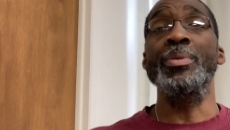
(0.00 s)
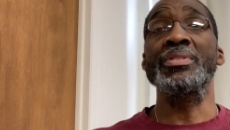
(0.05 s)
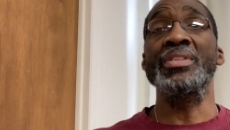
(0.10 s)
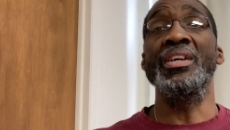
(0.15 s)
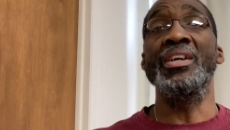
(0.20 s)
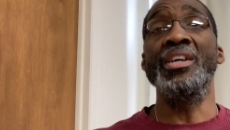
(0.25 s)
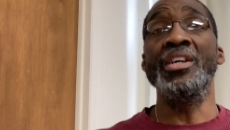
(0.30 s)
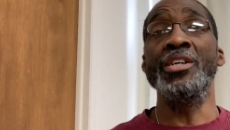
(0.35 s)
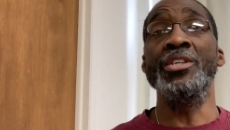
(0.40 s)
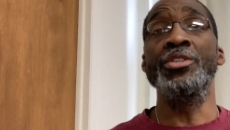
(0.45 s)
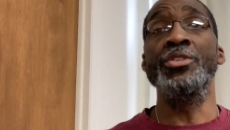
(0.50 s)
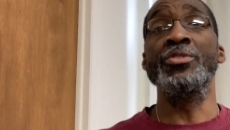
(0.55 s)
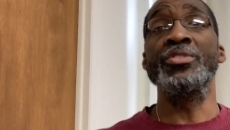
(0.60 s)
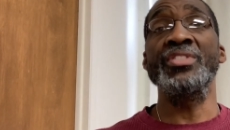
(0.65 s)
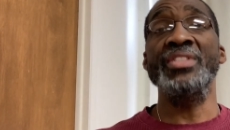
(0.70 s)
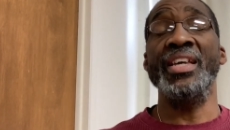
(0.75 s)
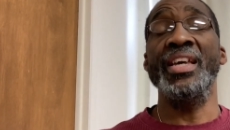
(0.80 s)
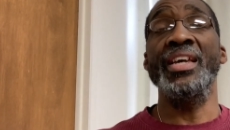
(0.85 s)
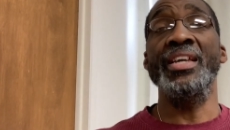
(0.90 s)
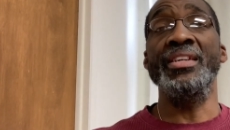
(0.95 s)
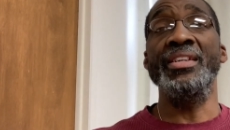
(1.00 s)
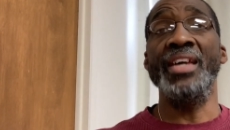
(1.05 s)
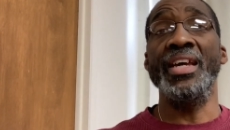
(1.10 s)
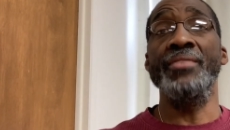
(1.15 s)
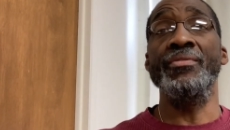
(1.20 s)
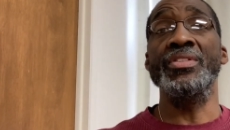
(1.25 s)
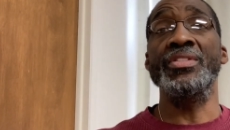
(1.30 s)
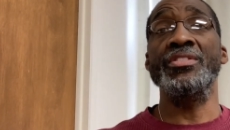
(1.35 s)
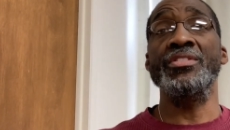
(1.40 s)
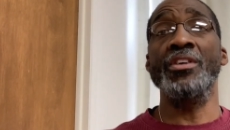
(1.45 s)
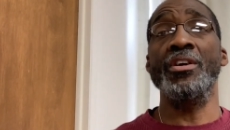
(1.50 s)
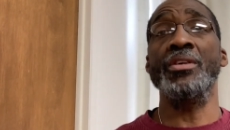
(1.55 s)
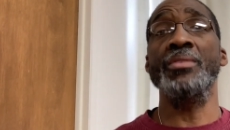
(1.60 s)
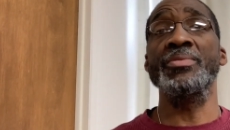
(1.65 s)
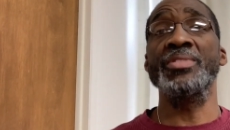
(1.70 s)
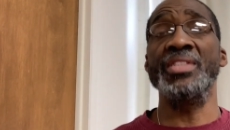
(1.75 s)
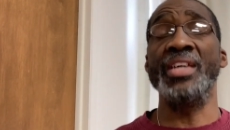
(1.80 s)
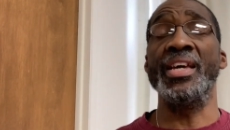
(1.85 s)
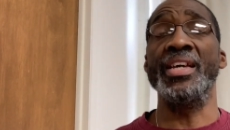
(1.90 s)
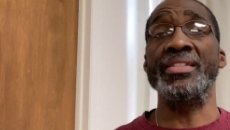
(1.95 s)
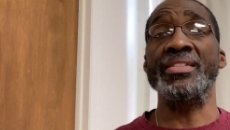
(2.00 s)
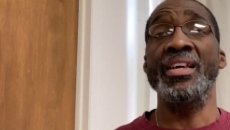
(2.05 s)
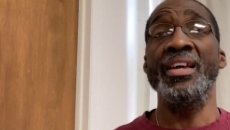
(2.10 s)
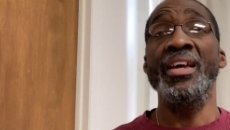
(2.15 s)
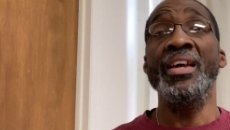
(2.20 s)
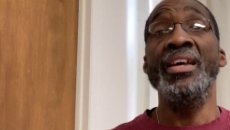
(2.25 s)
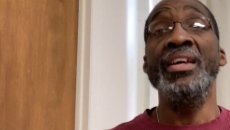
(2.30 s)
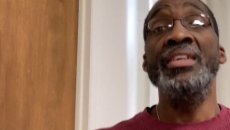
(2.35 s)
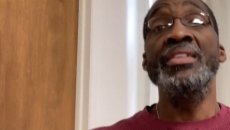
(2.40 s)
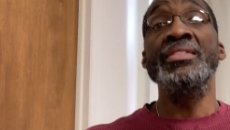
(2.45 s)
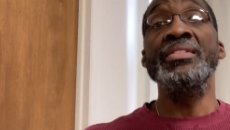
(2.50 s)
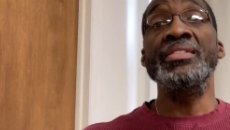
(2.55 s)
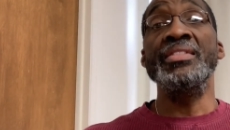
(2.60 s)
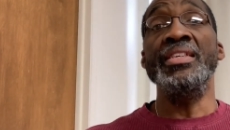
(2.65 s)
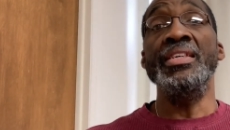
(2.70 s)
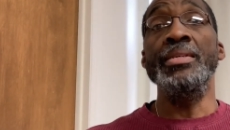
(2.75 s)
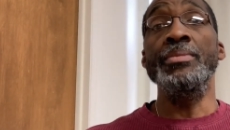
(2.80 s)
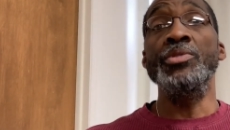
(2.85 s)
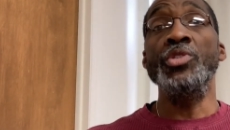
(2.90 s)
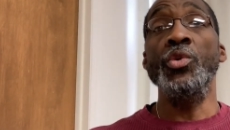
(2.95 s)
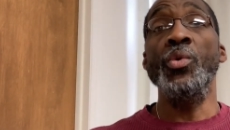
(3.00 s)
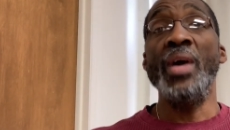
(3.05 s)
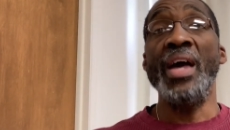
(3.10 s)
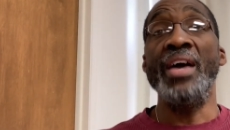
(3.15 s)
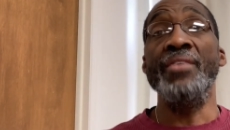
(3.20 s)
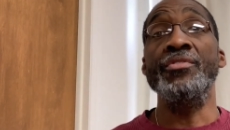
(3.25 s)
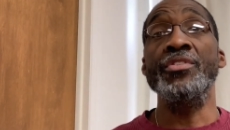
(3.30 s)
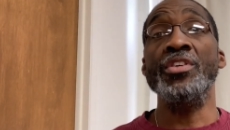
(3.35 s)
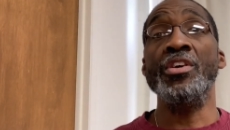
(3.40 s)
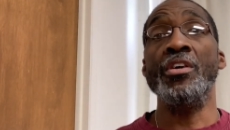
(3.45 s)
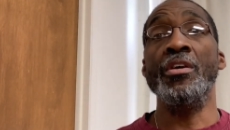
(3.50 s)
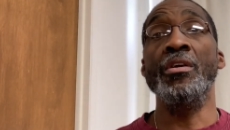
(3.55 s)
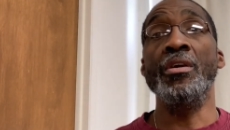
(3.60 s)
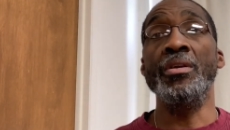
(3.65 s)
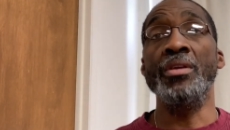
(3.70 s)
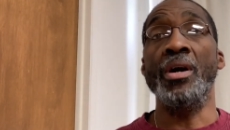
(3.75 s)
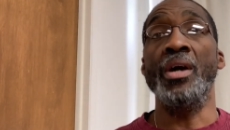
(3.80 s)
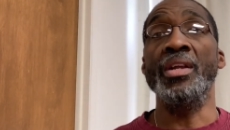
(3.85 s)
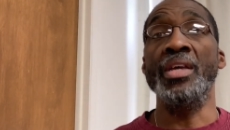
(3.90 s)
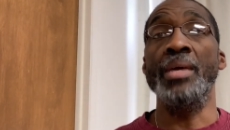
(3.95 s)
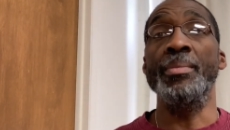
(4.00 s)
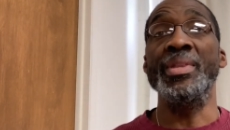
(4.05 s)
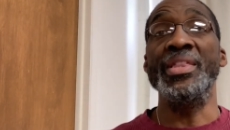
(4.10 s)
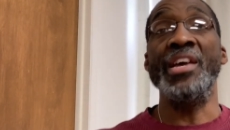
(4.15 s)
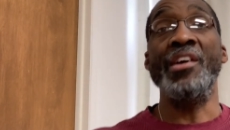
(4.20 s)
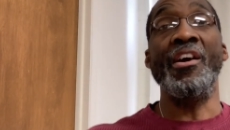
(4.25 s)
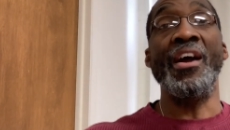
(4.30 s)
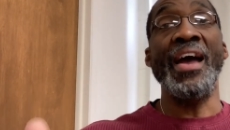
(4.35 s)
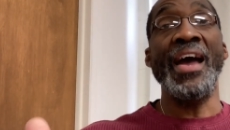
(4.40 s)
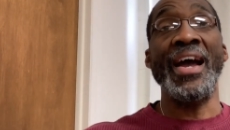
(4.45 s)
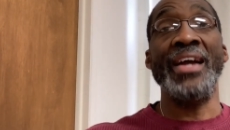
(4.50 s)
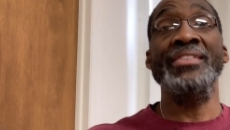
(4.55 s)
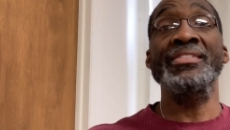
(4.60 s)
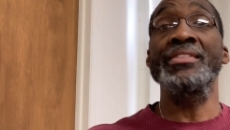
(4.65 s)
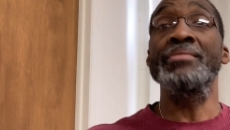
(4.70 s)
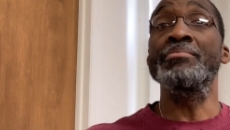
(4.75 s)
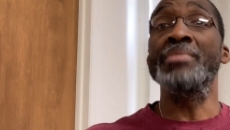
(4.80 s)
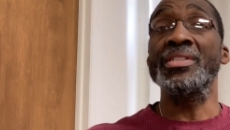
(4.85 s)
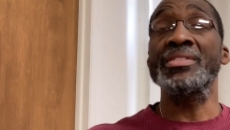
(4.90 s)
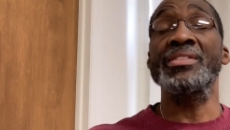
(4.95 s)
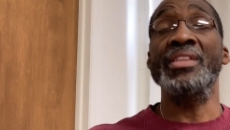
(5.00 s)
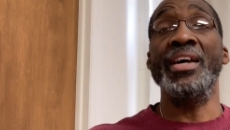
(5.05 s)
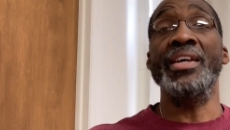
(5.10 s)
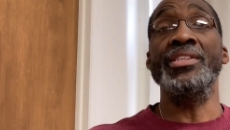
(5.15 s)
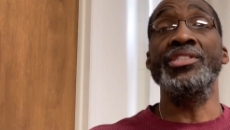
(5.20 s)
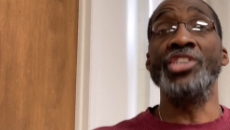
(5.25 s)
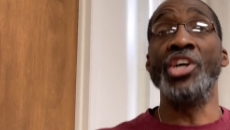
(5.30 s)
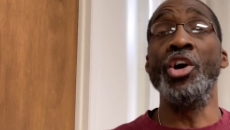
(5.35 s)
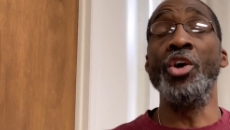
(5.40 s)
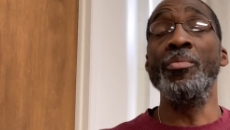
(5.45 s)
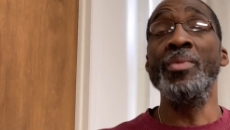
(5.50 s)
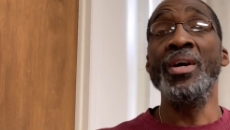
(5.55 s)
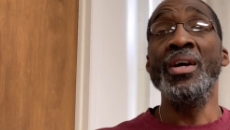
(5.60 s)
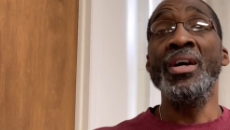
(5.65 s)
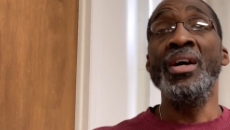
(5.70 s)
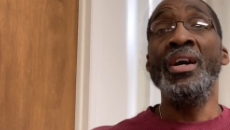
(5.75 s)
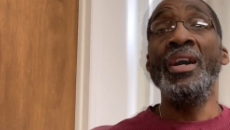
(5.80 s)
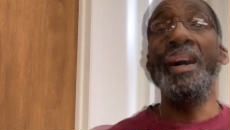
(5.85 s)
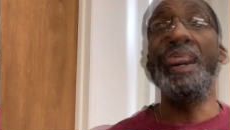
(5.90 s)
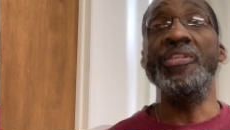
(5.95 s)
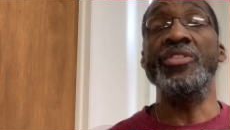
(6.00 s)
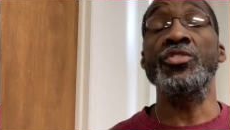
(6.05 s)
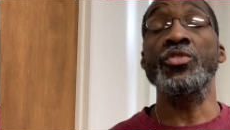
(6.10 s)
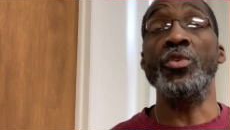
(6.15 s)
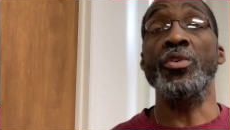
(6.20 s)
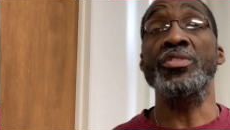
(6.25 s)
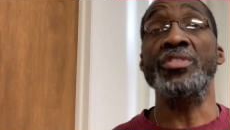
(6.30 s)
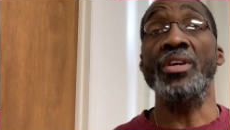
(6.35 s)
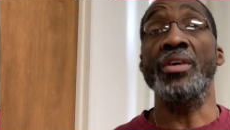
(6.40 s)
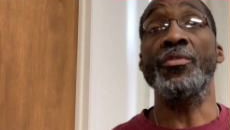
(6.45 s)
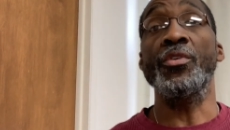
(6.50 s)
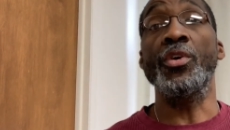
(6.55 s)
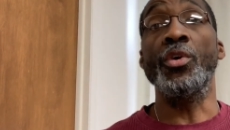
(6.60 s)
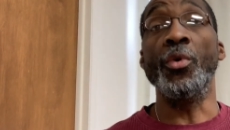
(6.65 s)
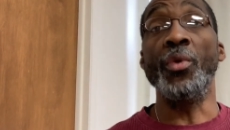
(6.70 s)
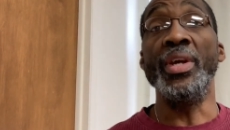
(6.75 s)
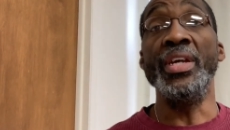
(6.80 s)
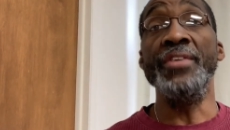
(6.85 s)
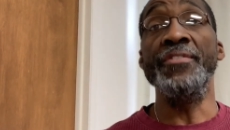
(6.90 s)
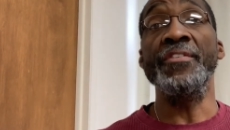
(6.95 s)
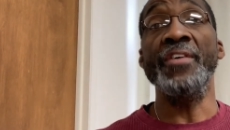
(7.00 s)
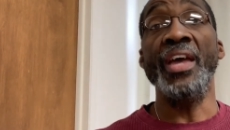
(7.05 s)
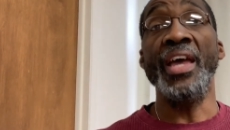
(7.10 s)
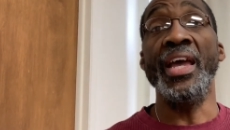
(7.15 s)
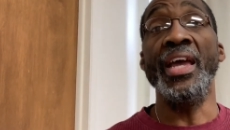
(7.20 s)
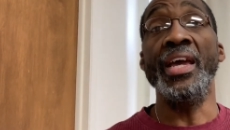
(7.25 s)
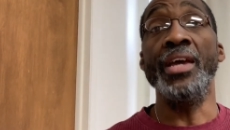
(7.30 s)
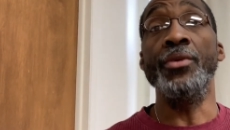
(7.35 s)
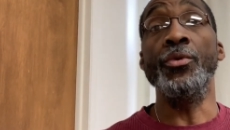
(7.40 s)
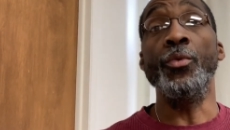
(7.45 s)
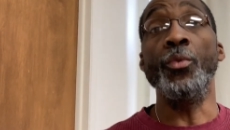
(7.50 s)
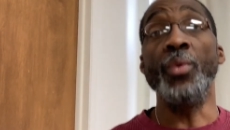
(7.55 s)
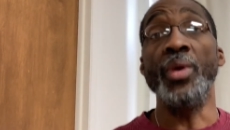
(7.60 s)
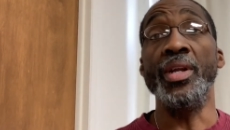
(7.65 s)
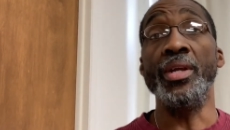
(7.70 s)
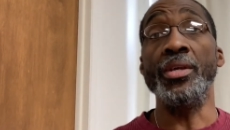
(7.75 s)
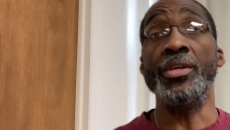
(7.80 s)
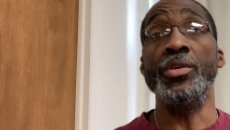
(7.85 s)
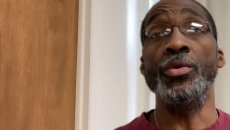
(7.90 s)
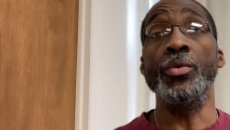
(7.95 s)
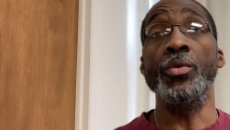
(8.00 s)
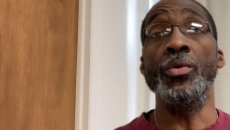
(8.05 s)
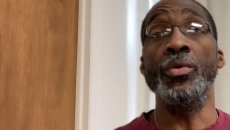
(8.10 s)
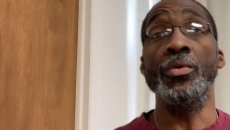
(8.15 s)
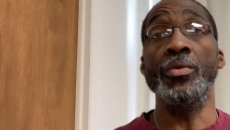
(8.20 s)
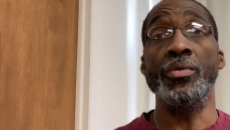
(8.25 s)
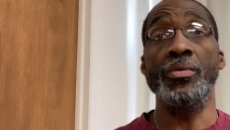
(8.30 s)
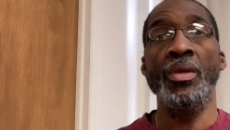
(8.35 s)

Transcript: to understand David's circumstance seem to have turned on him, and they are actually, much like Job, his source of grief and ridicule.